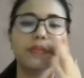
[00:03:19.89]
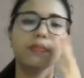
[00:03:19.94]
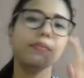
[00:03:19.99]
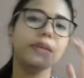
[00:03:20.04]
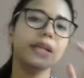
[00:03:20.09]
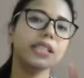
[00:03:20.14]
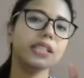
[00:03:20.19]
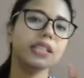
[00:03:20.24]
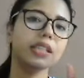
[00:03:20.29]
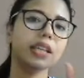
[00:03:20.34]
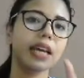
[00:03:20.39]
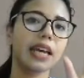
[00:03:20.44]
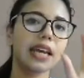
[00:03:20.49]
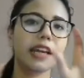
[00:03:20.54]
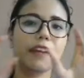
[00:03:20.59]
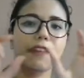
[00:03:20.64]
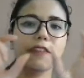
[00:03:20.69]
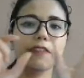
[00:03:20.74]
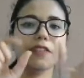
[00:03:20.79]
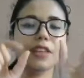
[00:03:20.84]
Means
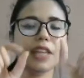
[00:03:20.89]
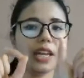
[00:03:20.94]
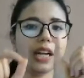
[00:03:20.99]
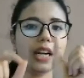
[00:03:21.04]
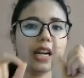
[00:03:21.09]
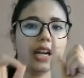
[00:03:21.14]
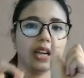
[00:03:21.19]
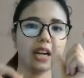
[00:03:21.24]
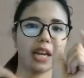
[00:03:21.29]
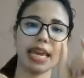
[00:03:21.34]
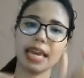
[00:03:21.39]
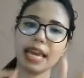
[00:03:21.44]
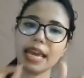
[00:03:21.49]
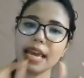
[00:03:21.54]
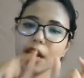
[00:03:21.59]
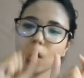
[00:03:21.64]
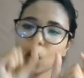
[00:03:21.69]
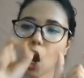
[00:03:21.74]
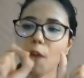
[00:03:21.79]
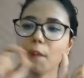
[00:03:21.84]
if there are A,